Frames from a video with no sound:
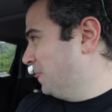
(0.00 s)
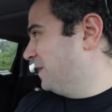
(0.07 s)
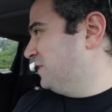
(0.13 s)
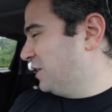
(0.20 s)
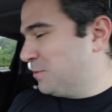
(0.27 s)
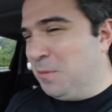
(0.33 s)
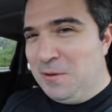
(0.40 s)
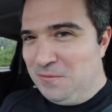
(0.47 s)

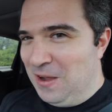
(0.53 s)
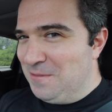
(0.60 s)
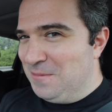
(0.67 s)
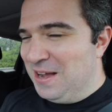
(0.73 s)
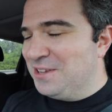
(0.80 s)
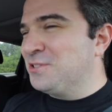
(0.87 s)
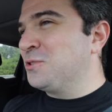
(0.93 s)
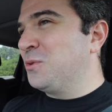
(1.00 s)
6.5
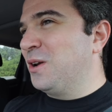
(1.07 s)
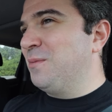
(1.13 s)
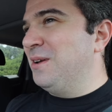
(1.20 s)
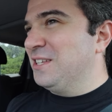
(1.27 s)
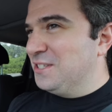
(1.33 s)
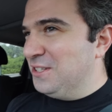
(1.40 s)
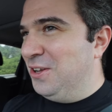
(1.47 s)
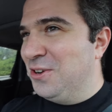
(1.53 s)
miles in 20
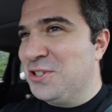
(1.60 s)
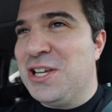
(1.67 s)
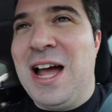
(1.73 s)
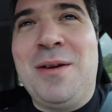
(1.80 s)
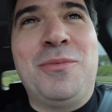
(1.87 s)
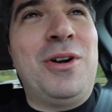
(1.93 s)
minutes. a long time.